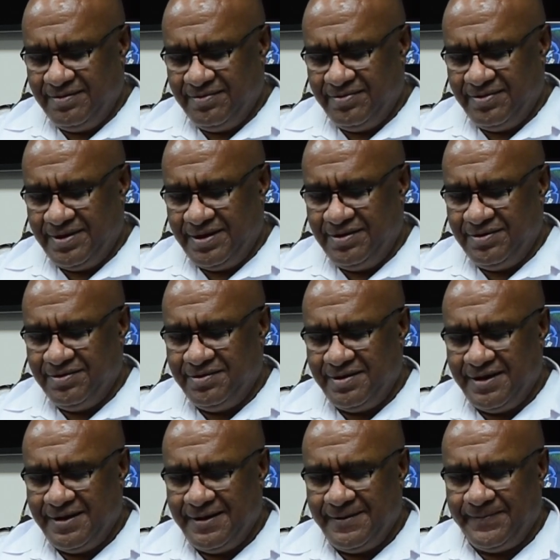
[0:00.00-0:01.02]
When
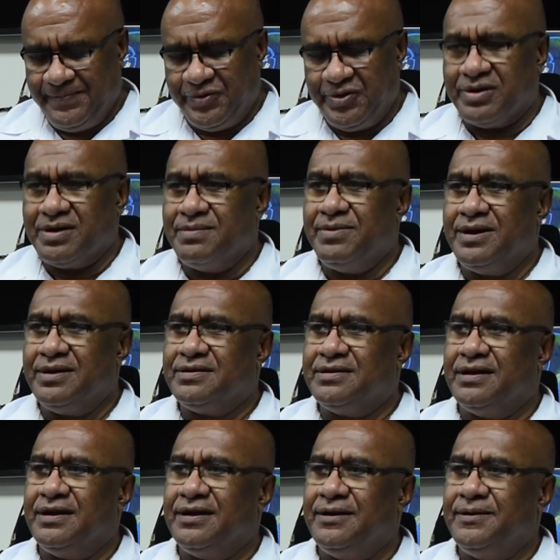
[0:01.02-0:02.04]
you talk about